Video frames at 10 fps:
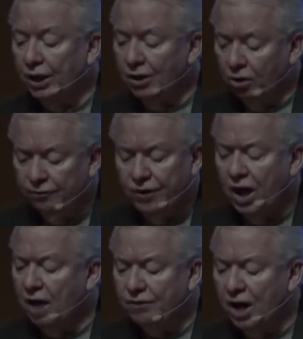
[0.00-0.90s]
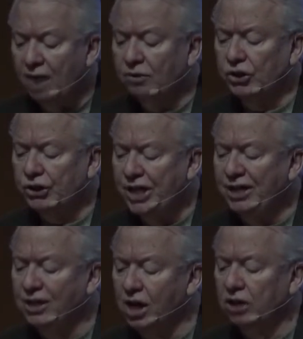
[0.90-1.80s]
or have you ever
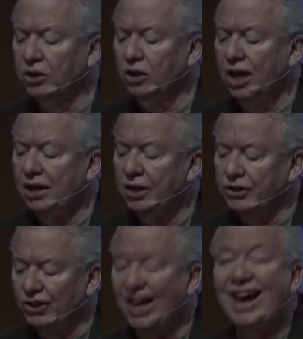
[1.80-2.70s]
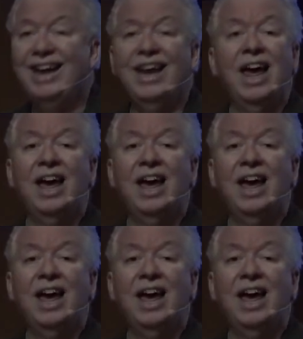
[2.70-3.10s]
seen color and design